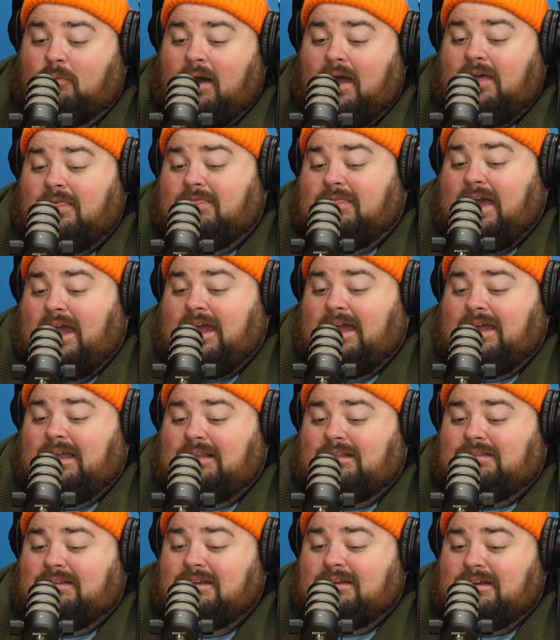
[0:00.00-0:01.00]
way, they
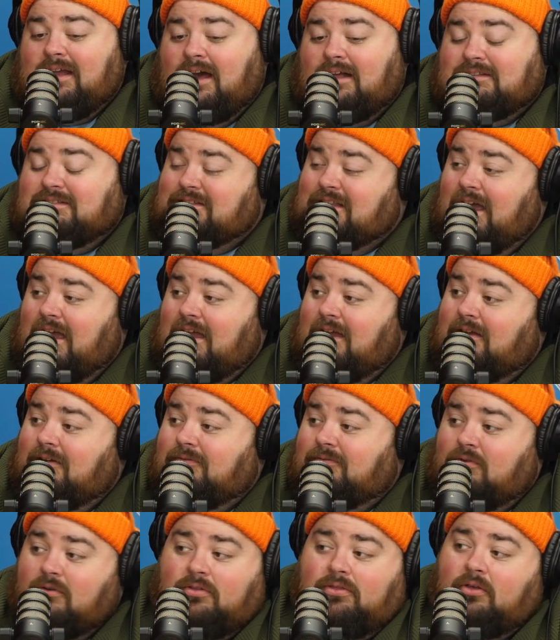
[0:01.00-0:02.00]
did not stay
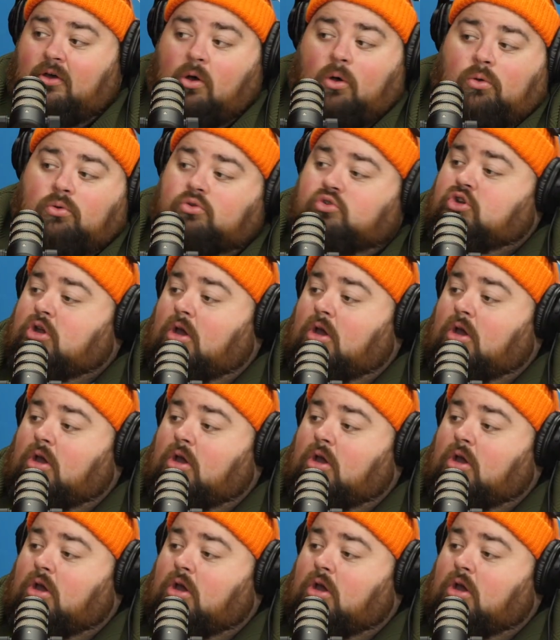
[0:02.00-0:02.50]
for the whole show.